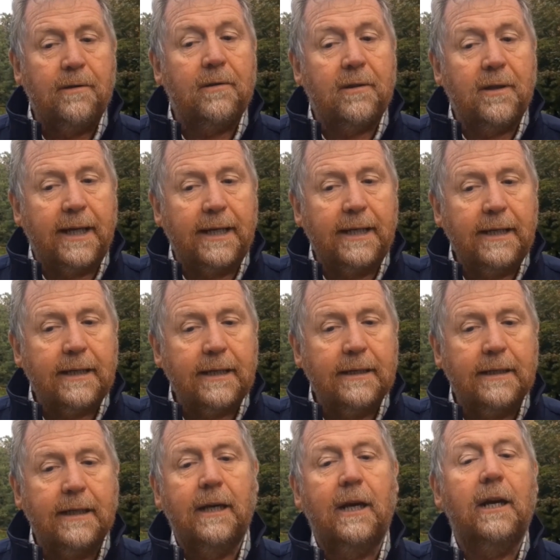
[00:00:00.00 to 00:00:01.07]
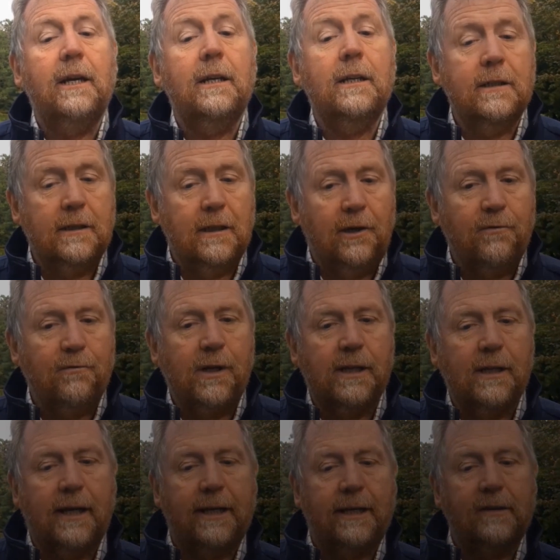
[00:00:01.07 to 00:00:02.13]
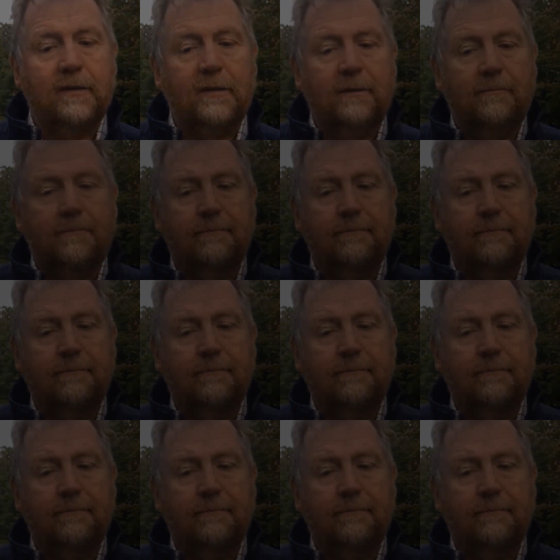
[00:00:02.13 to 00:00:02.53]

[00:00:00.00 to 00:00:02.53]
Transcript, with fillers: think and relax.